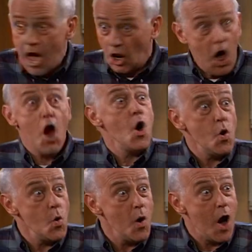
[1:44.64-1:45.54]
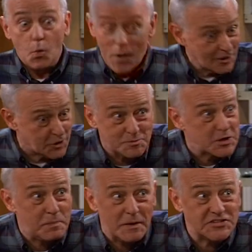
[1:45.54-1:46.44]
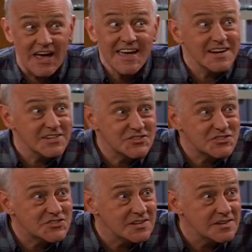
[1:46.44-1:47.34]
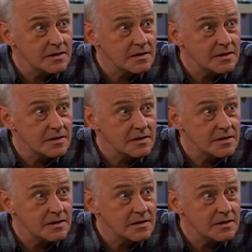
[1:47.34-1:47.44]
Hello. Welcome to potatoes.